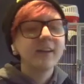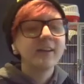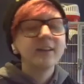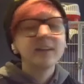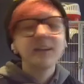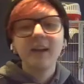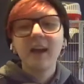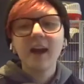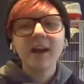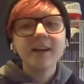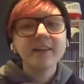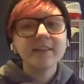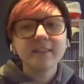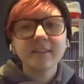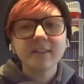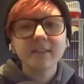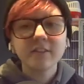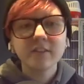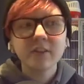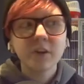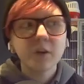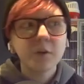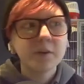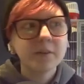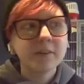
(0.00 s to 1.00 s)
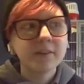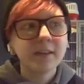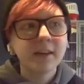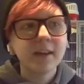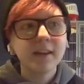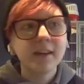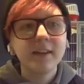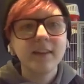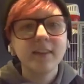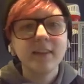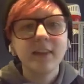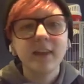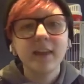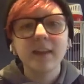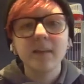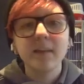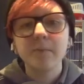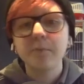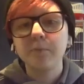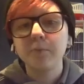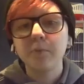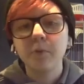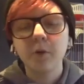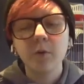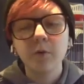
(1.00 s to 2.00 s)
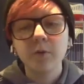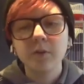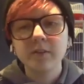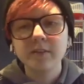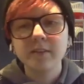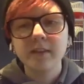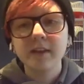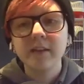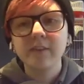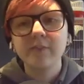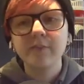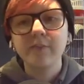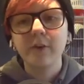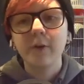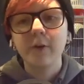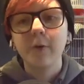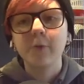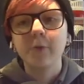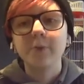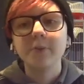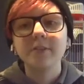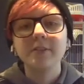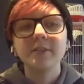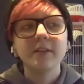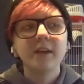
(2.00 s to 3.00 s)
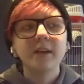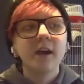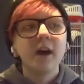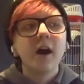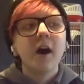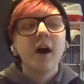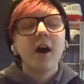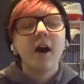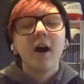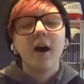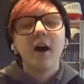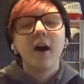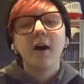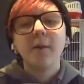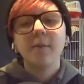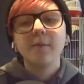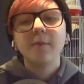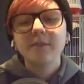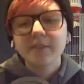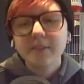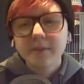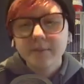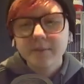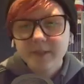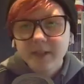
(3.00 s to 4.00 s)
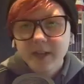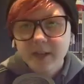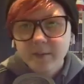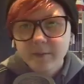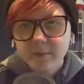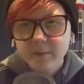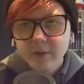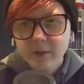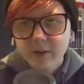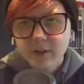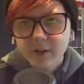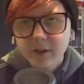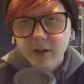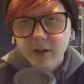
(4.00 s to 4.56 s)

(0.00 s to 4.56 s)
Isaac's so excited that he broke his headphones. September